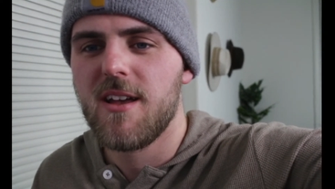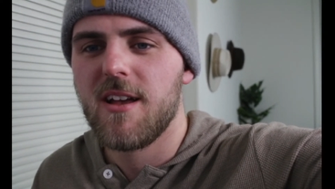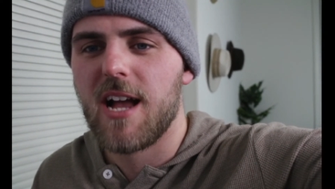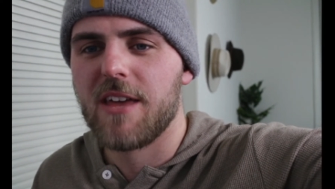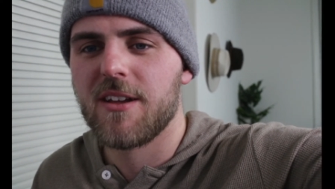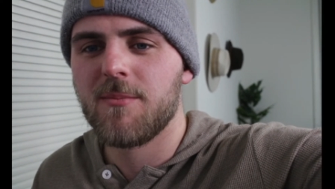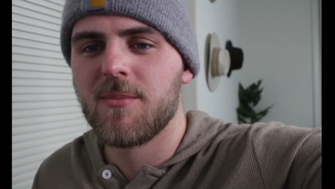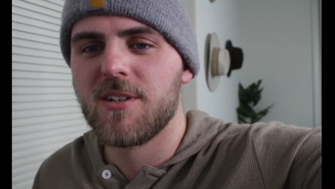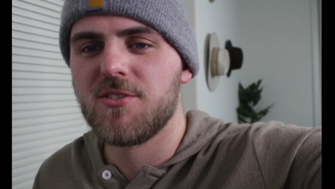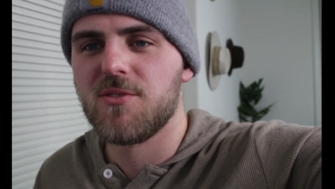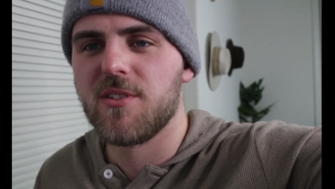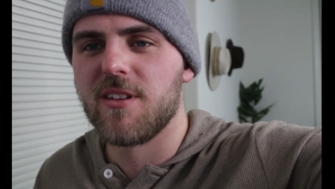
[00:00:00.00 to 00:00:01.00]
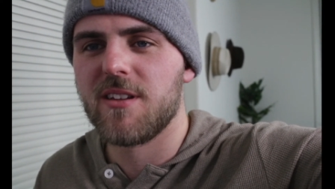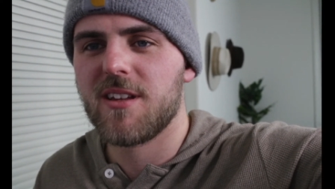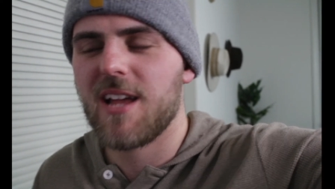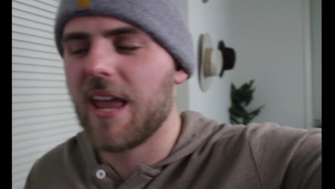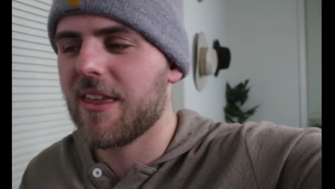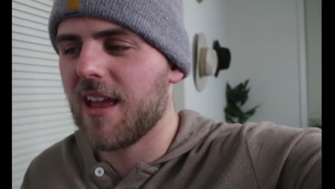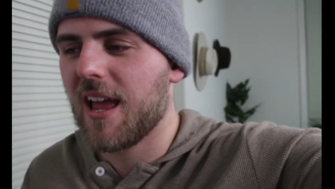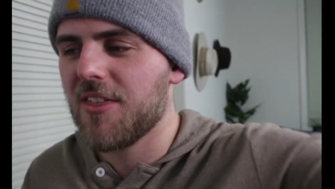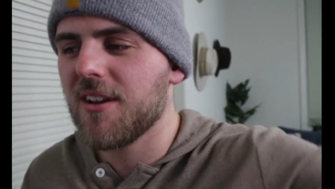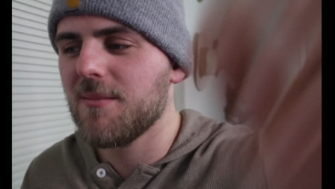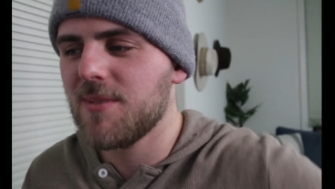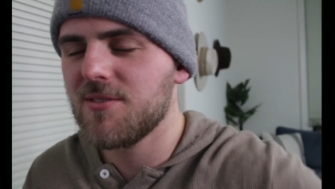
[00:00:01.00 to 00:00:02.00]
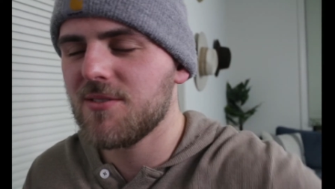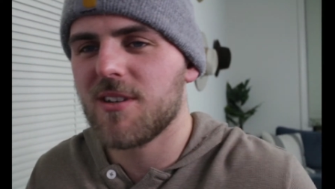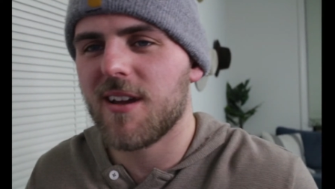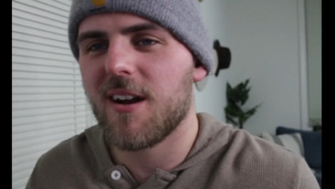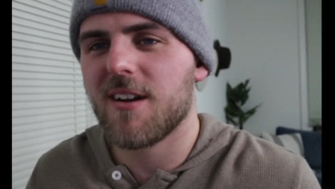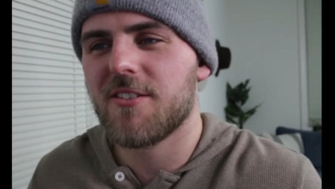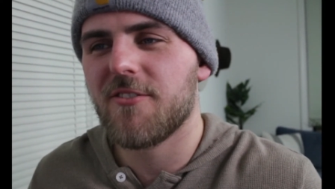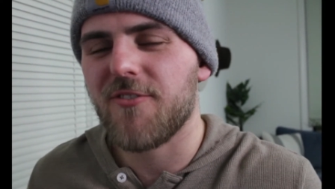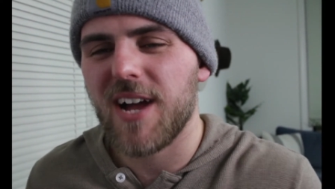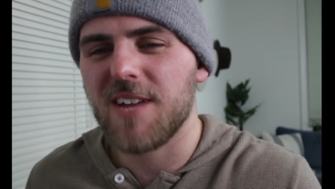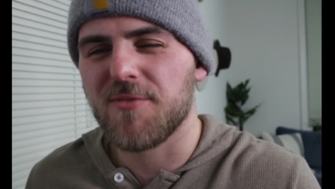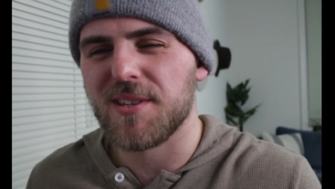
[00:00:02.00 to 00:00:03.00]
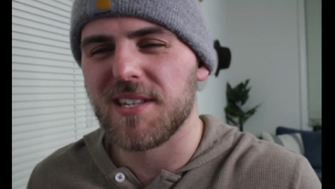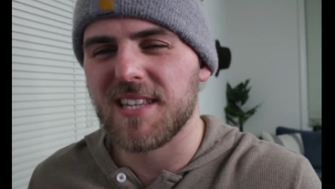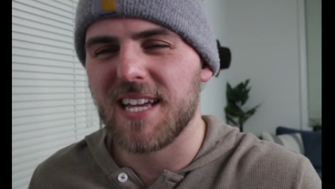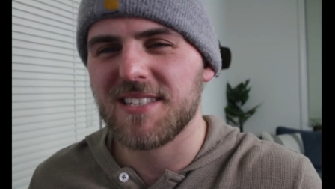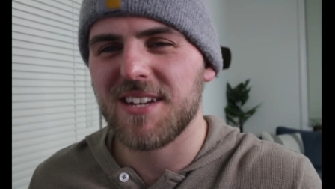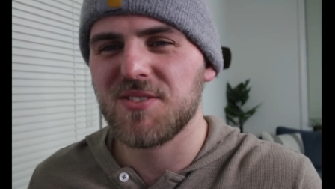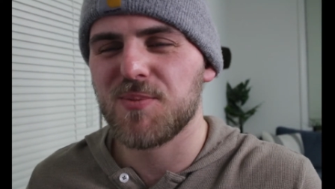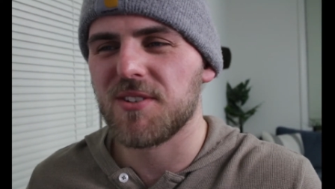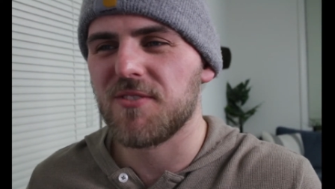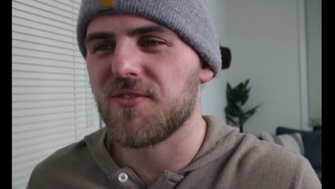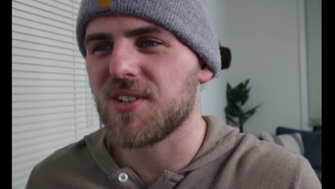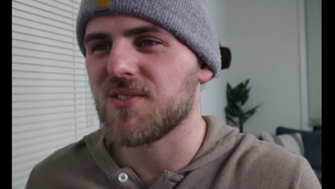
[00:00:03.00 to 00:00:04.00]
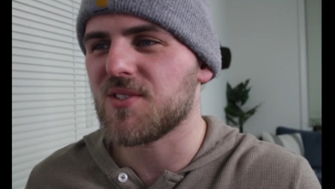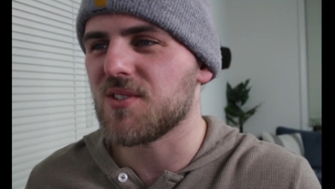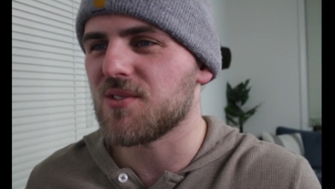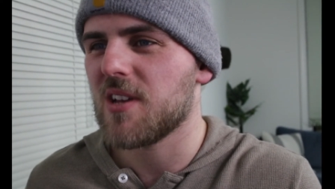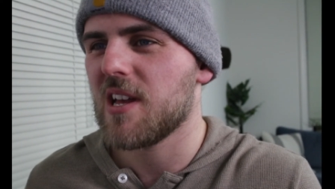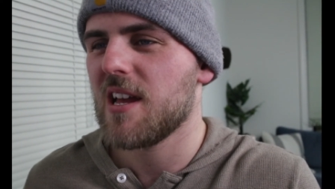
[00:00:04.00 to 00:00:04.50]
I think I'm gonna do the Fiverr thing. That sounds pretty fun too.